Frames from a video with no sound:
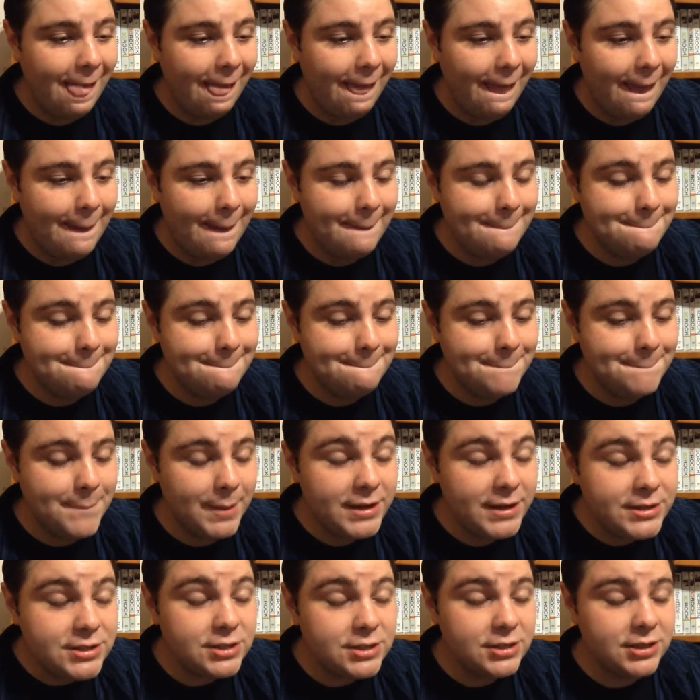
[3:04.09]
Um,
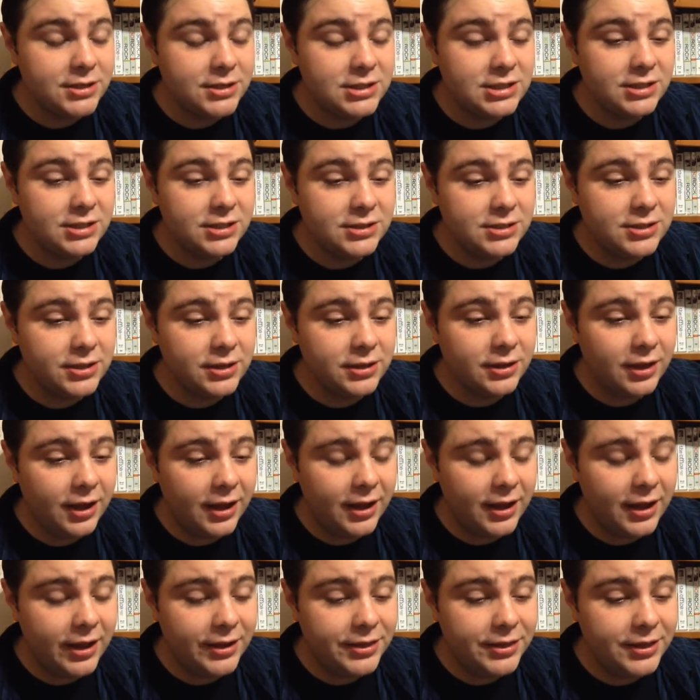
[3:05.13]
but it's it's it's a,
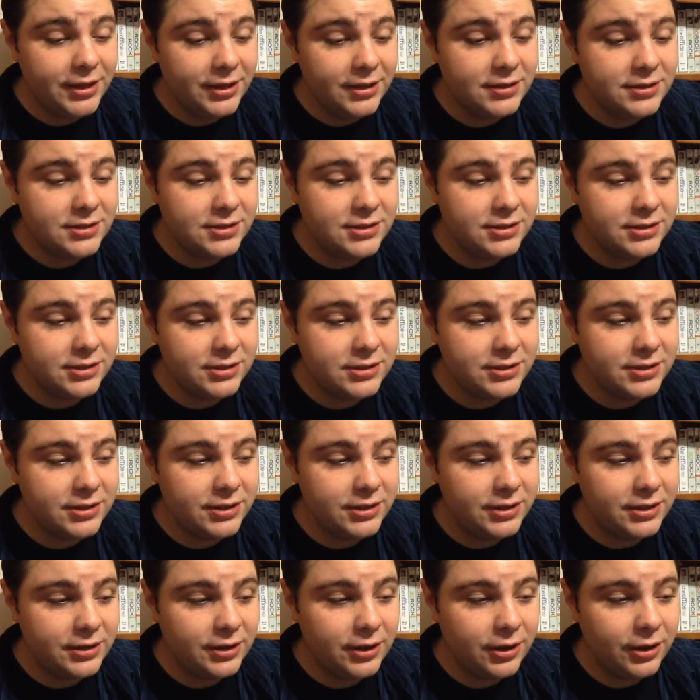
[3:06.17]
I, I think it's it's
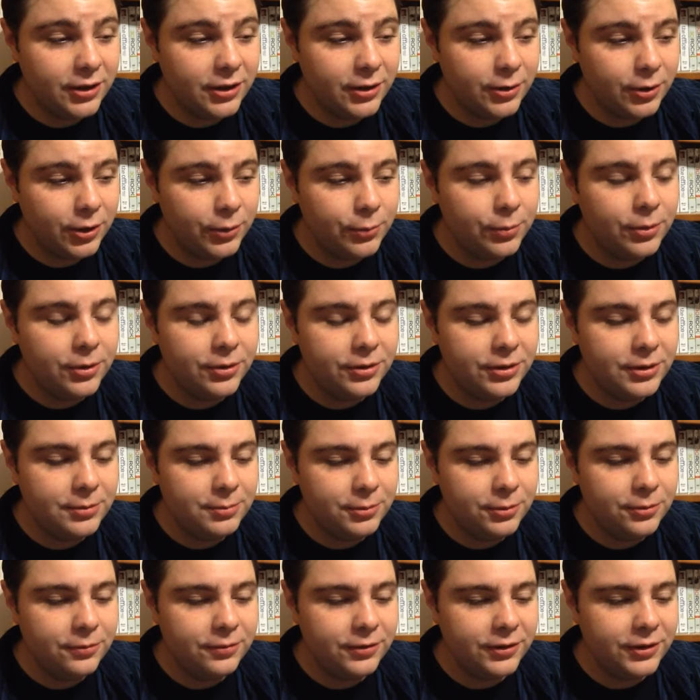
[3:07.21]
a, a, a, worthy
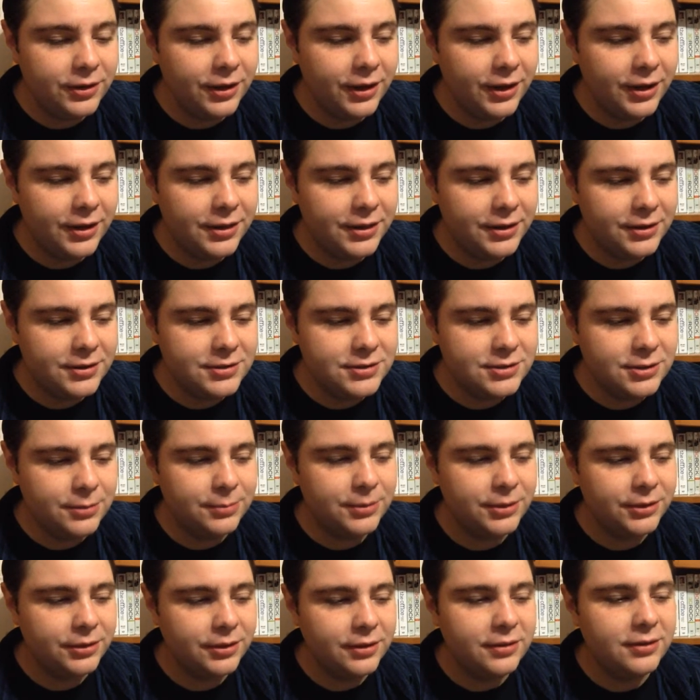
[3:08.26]
movie. I think it's
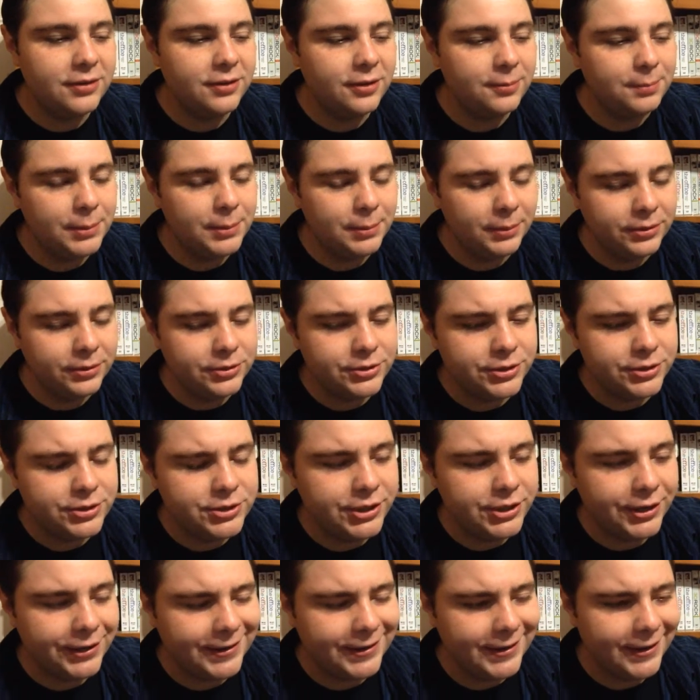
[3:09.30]
something that uh, people should
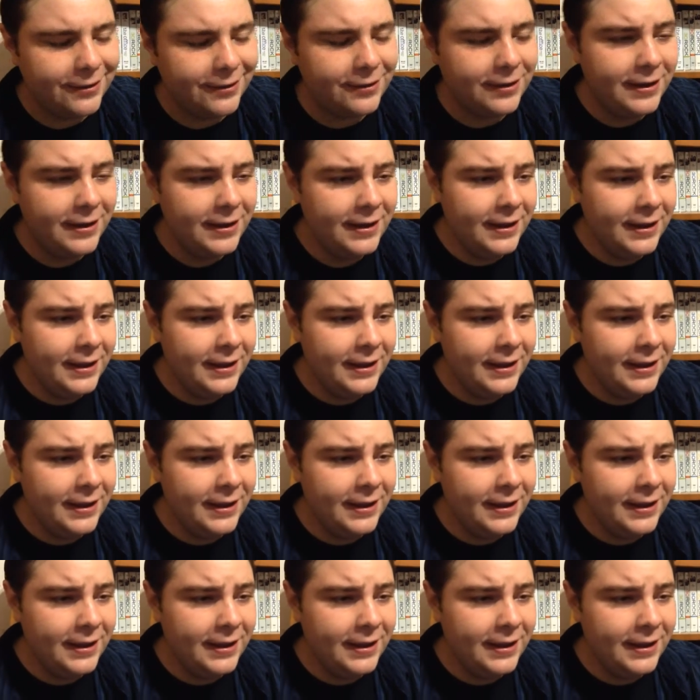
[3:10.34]
check out.